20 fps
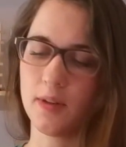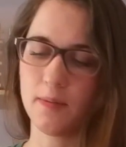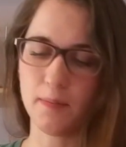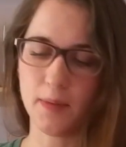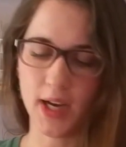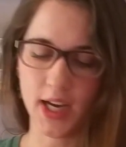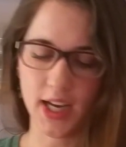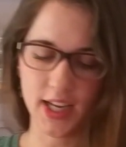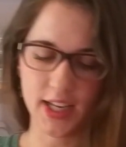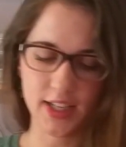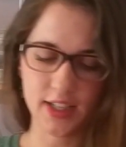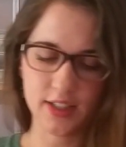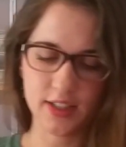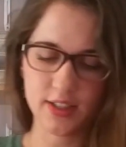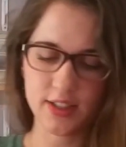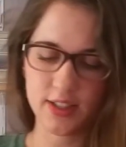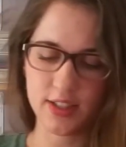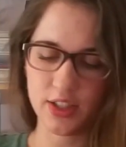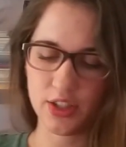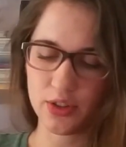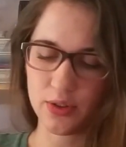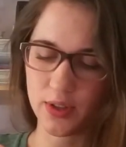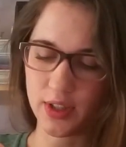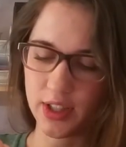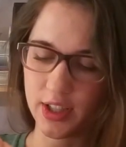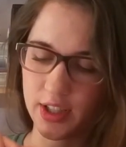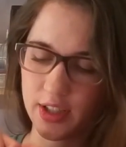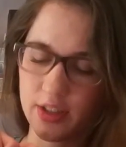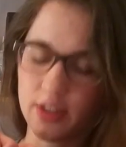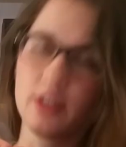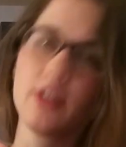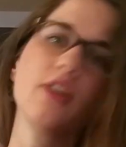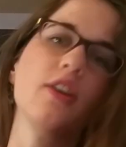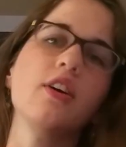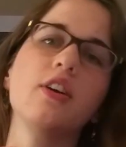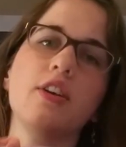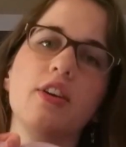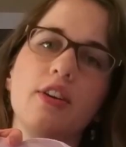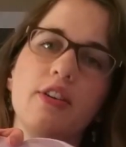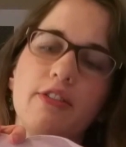my Cinderella
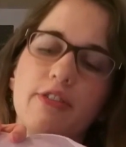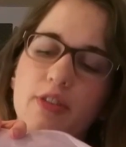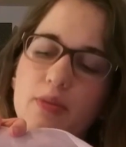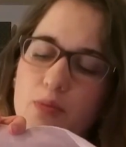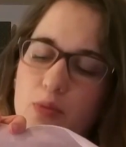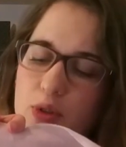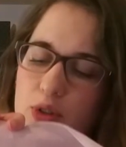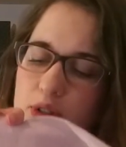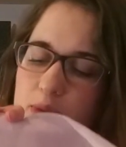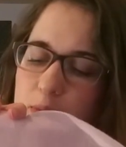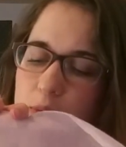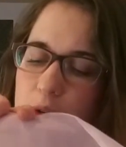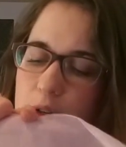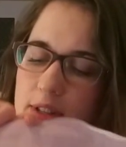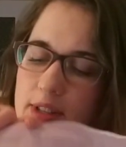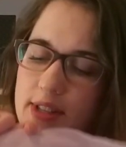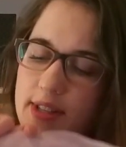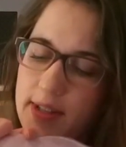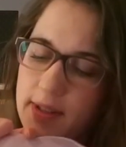from Brooks Books.